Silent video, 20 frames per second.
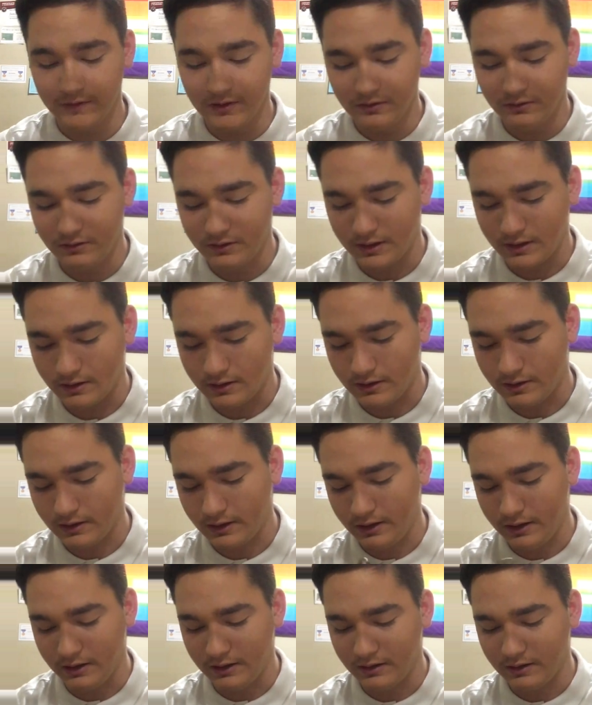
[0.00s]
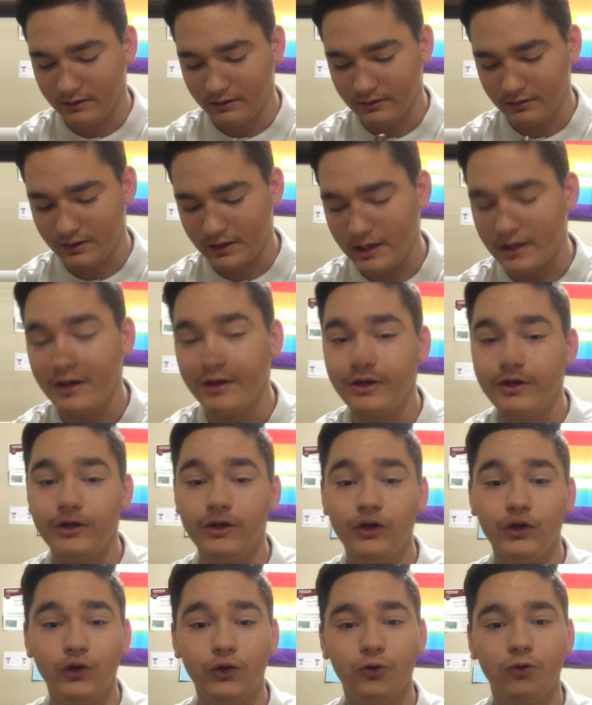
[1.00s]
you that are like kind of
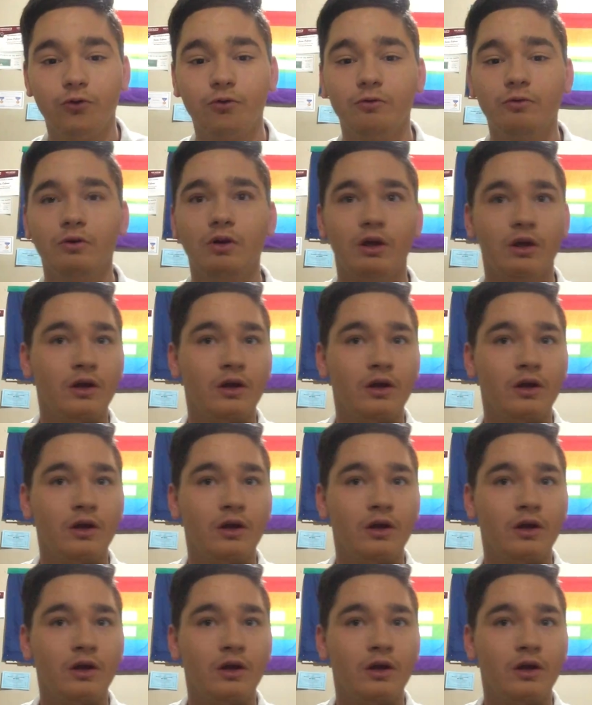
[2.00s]
new